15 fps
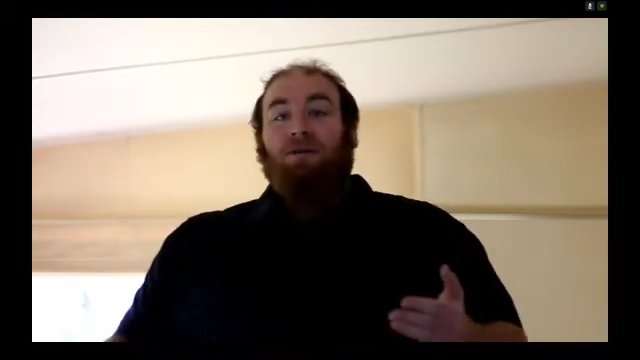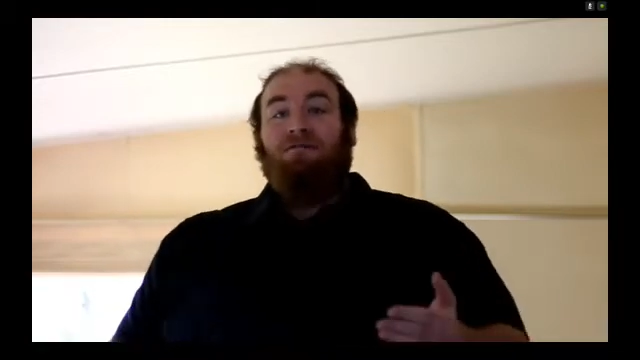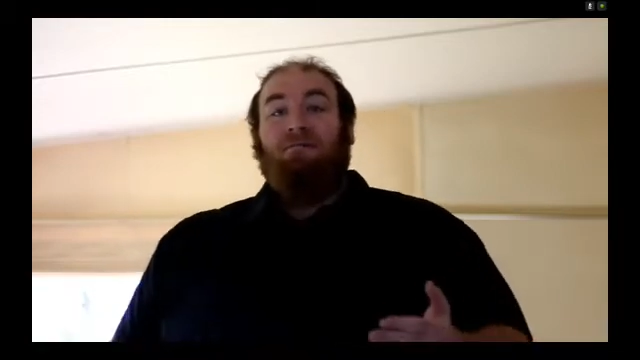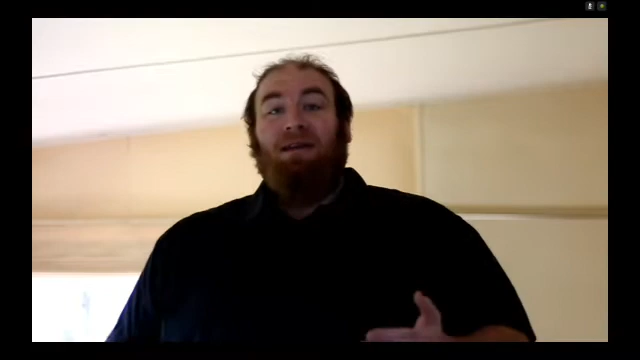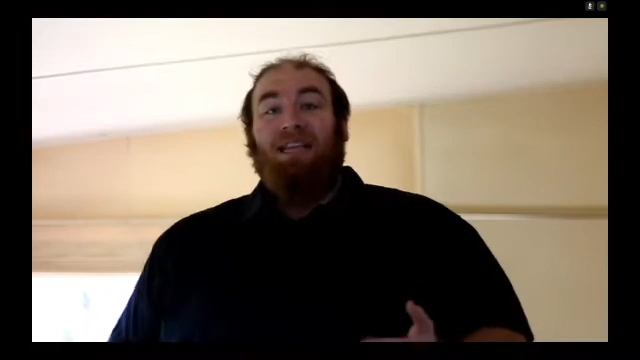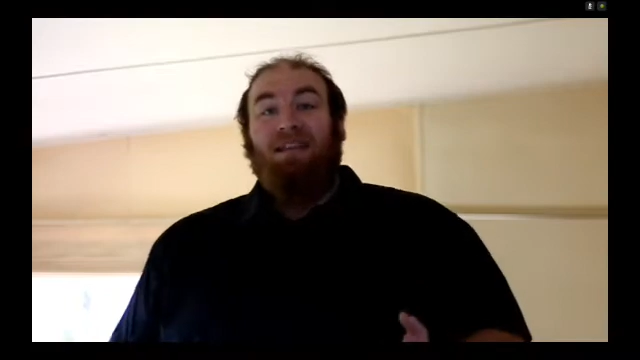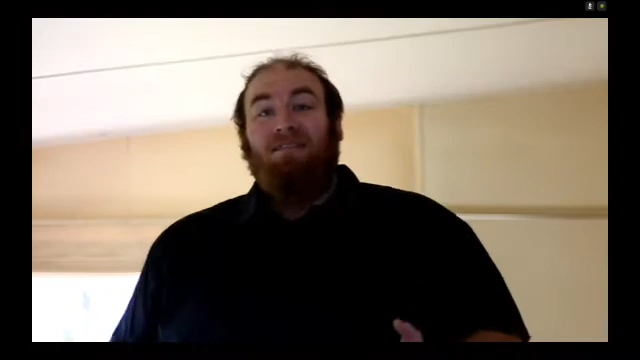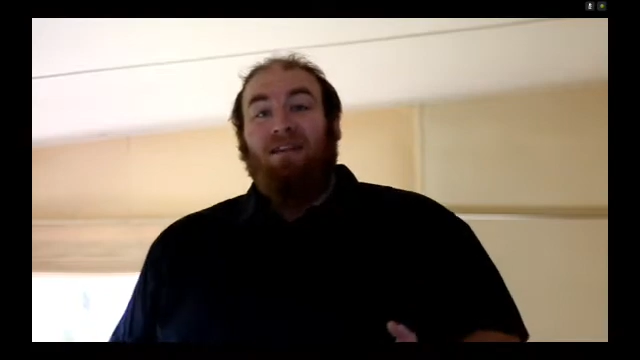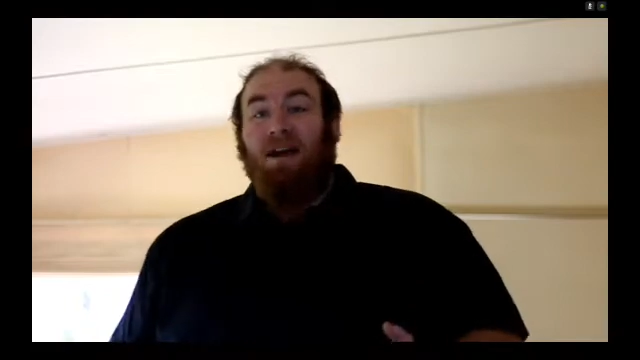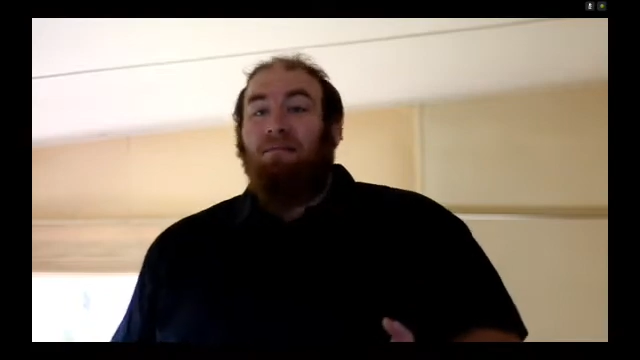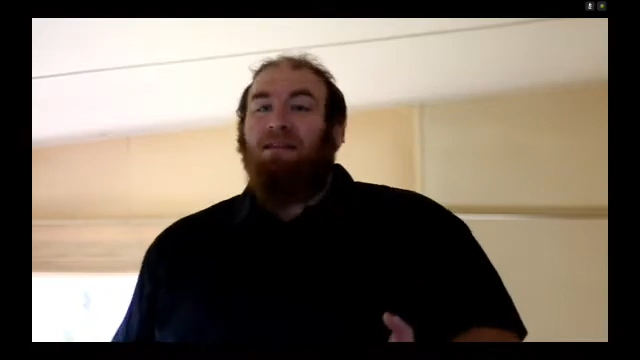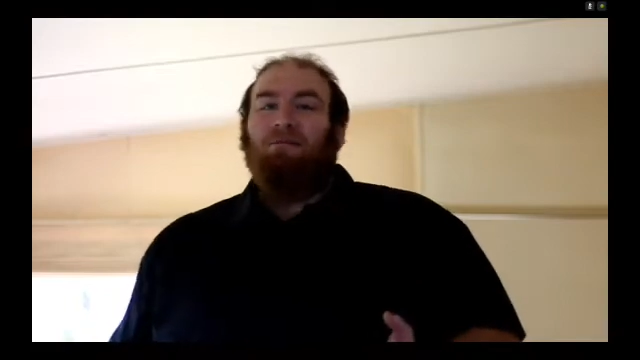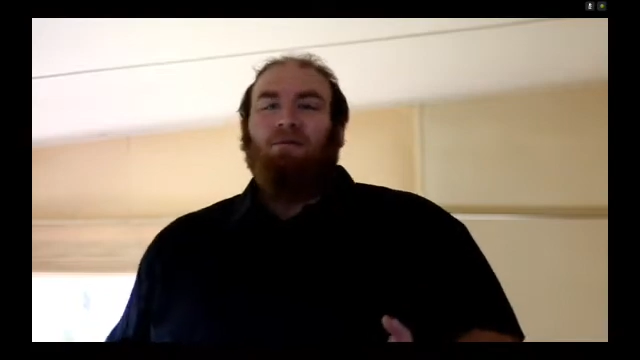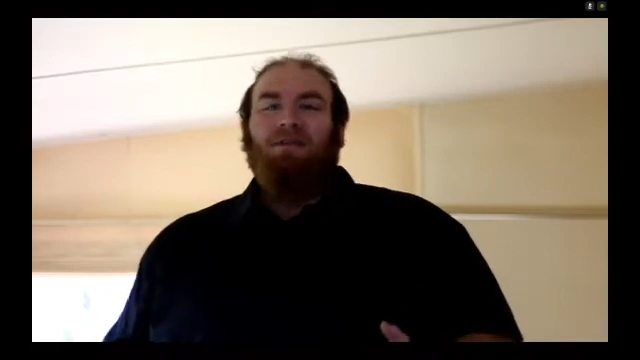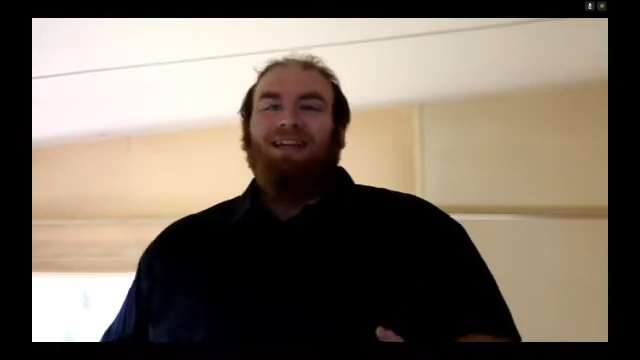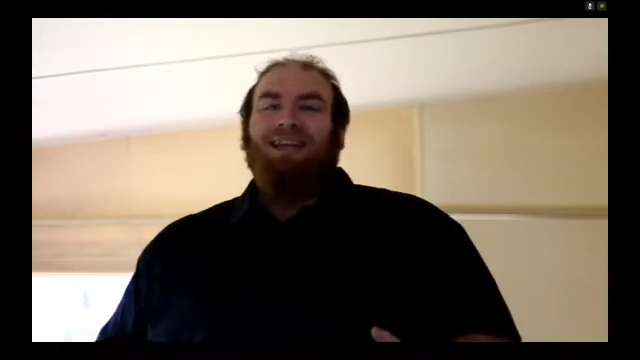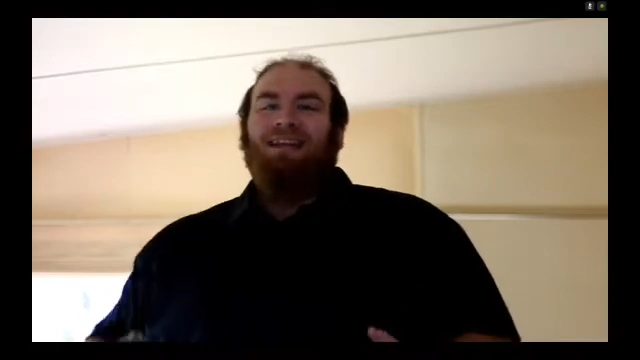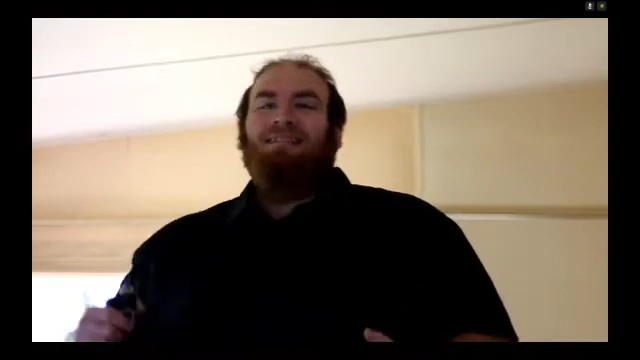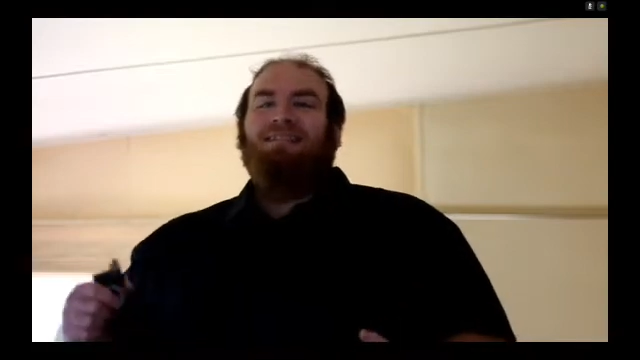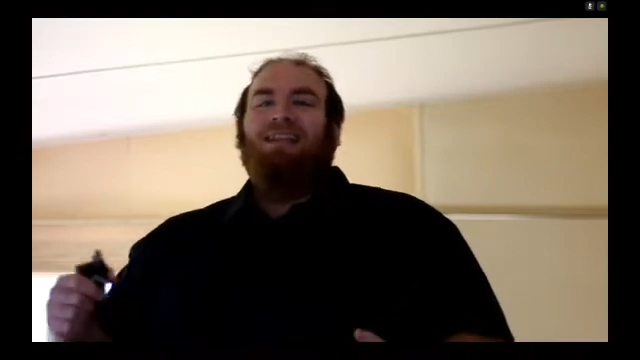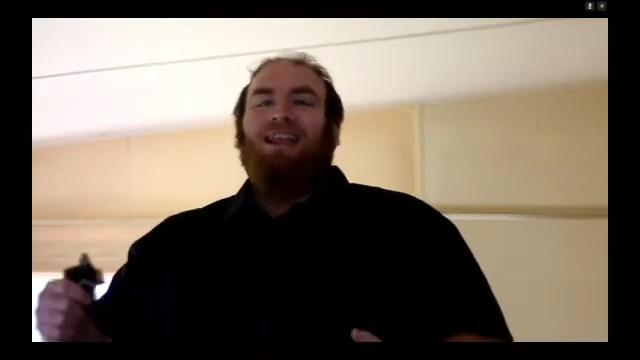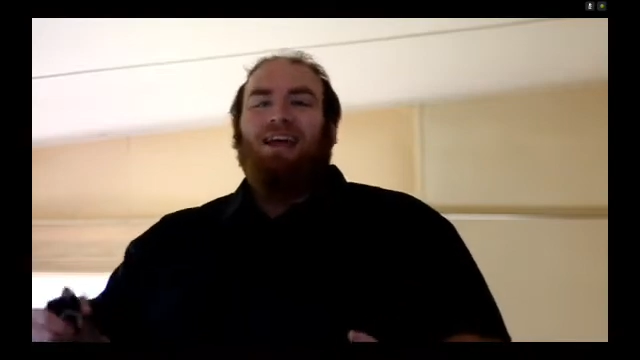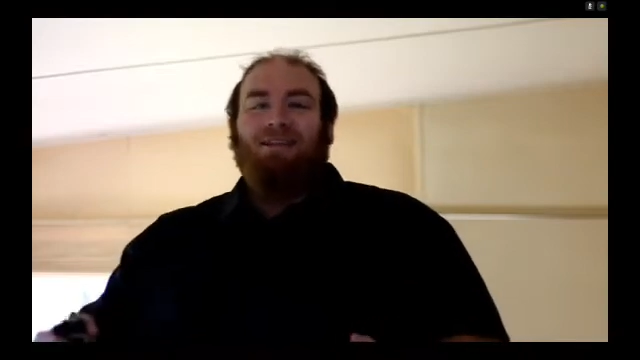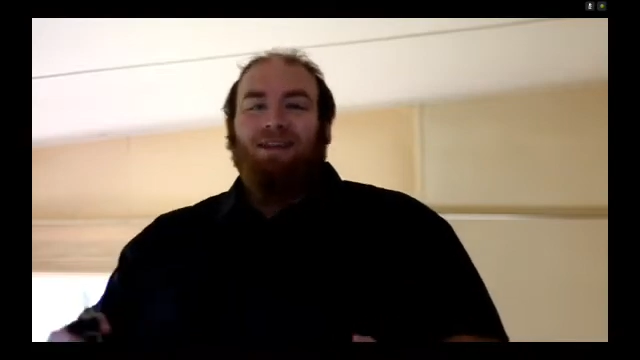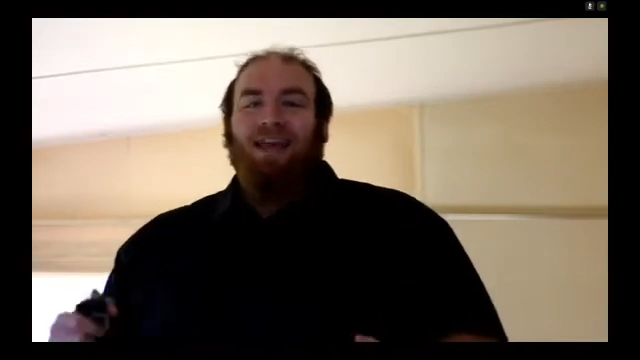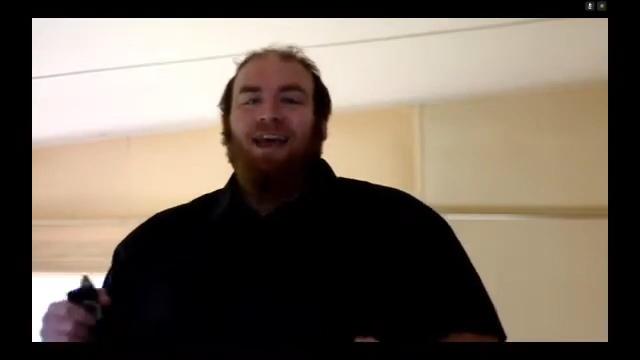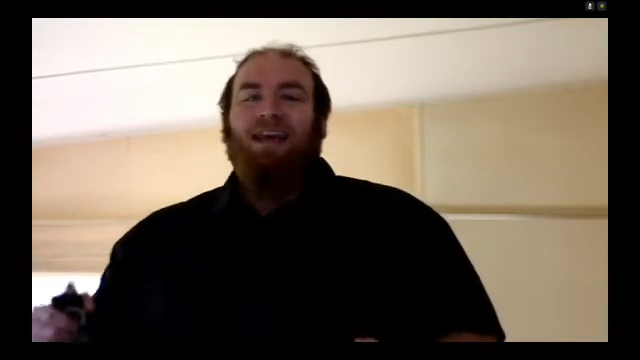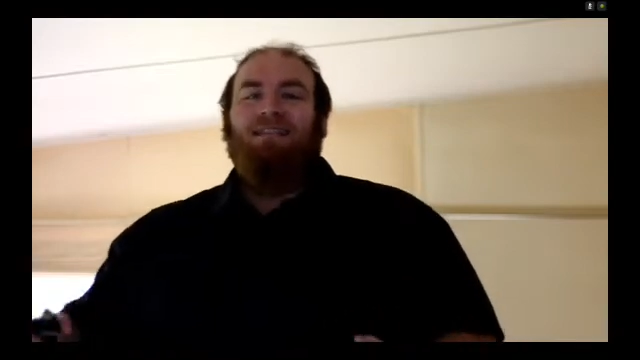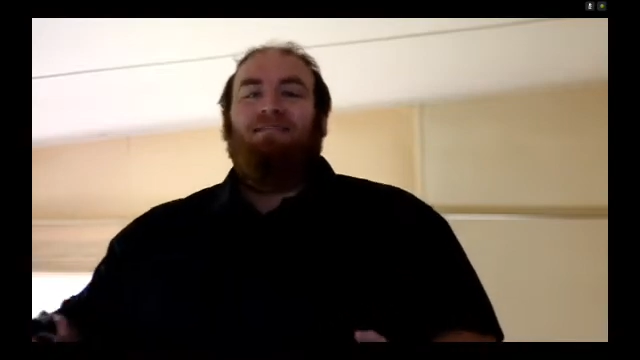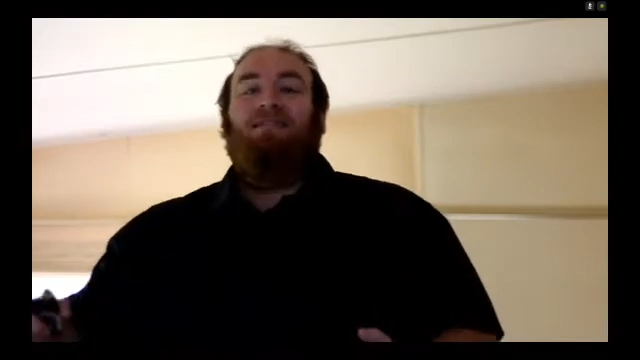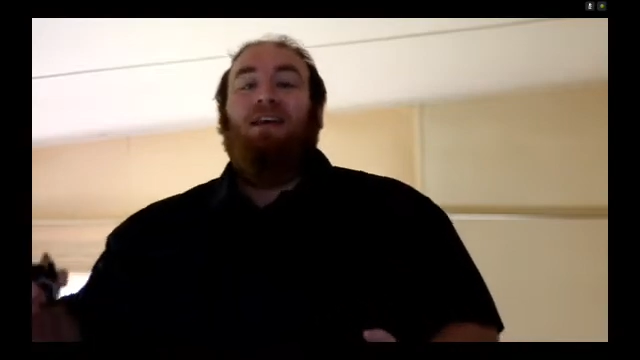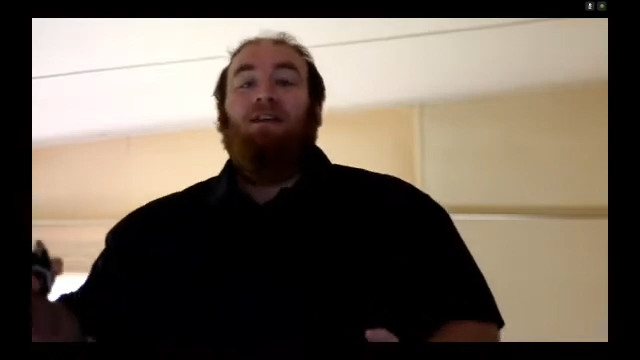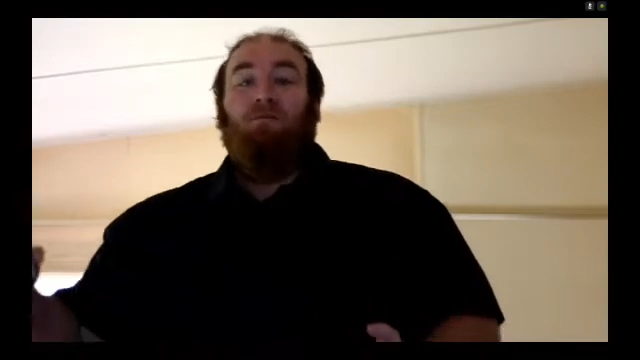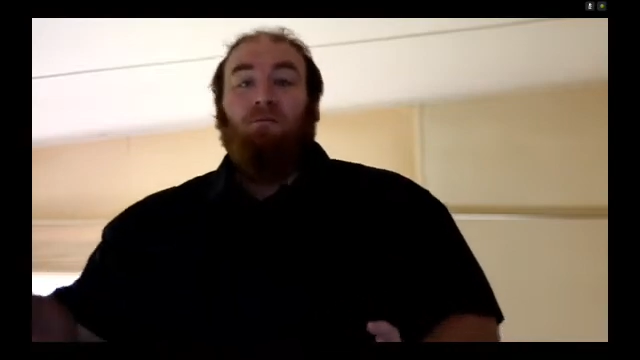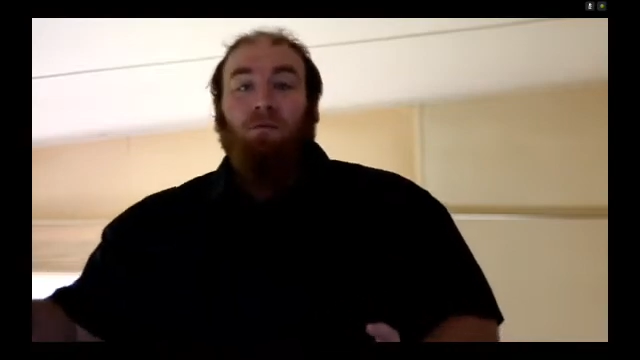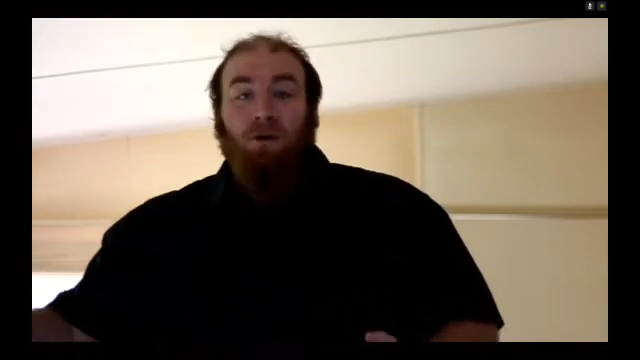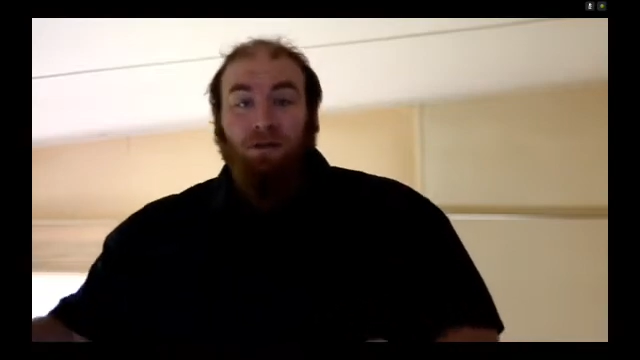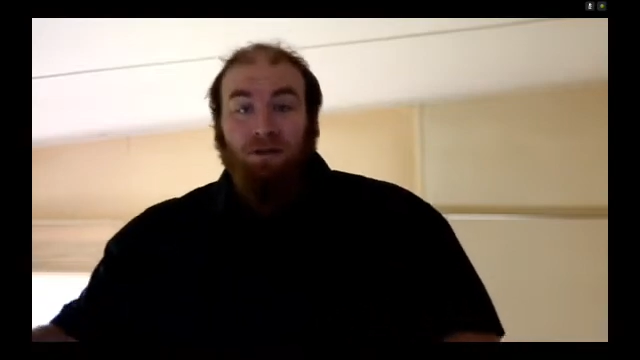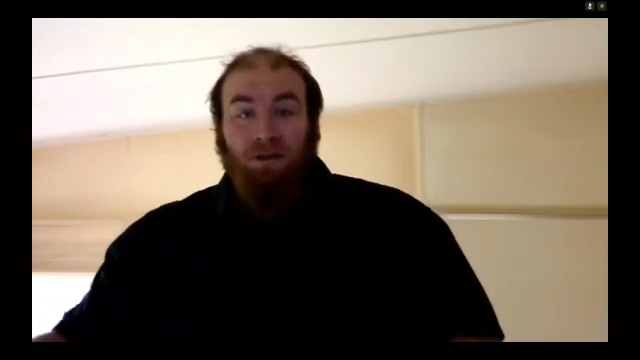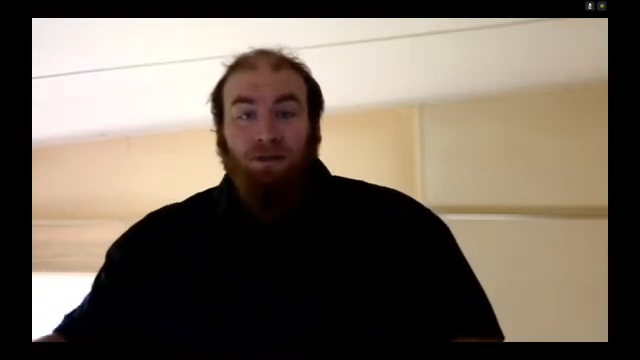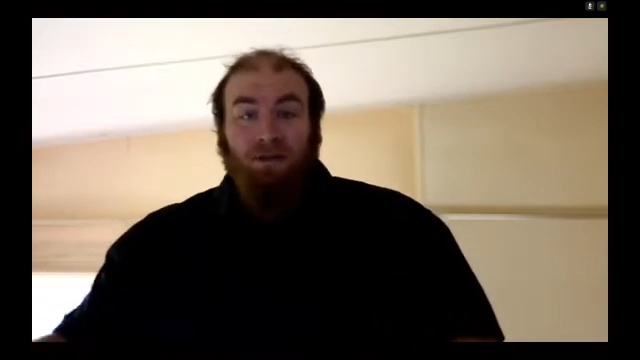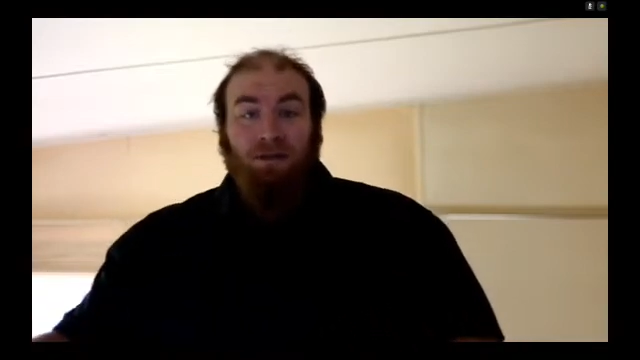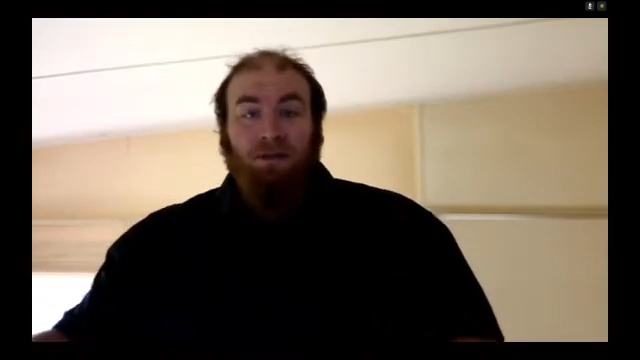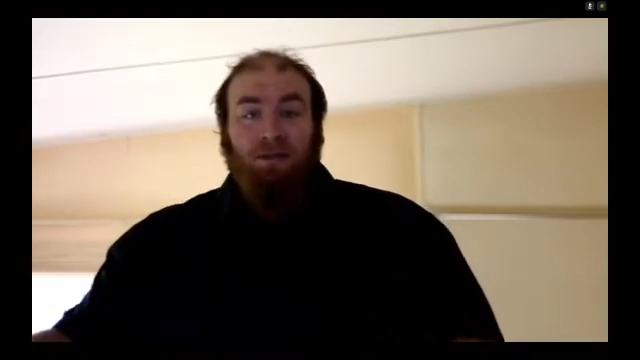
however many times they want, and as loudly as they want.